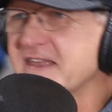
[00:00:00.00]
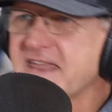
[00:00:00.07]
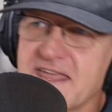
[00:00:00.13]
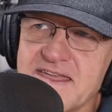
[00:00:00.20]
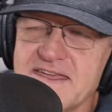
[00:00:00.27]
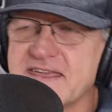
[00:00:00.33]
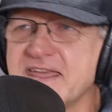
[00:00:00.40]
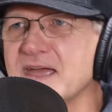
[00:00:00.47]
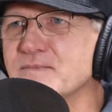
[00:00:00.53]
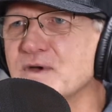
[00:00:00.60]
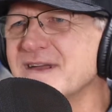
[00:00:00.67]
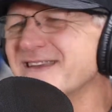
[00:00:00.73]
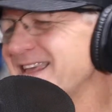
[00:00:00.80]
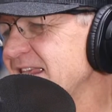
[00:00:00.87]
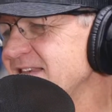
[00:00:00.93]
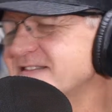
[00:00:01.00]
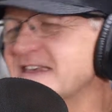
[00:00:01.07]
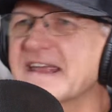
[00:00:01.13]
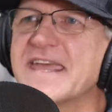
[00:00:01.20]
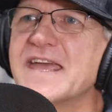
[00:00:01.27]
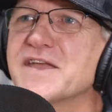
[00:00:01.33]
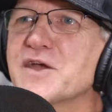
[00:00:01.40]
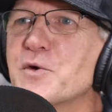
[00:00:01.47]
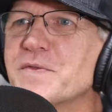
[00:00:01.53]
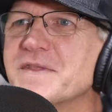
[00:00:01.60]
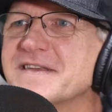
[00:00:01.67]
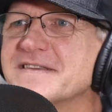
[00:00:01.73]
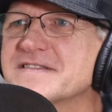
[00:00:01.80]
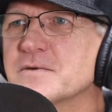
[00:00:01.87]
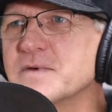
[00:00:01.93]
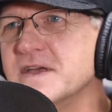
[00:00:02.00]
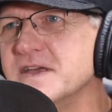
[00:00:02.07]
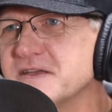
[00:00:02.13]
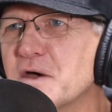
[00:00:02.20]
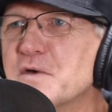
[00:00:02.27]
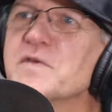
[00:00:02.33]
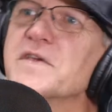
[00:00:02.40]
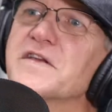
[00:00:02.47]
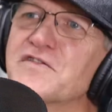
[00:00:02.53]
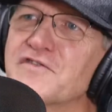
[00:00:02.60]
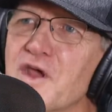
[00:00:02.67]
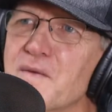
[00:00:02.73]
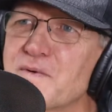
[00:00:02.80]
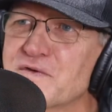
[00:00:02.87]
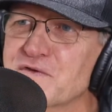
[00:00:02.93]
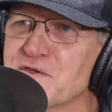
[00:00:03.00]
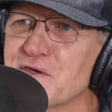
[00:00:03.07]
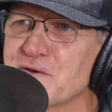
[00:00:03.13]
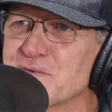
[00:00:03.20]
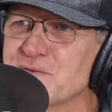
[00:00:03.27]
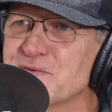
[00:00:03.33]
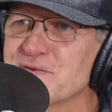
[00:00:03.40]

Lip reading: He can't move. He said, I can't go in these. So he goes in his shepherd's clothes.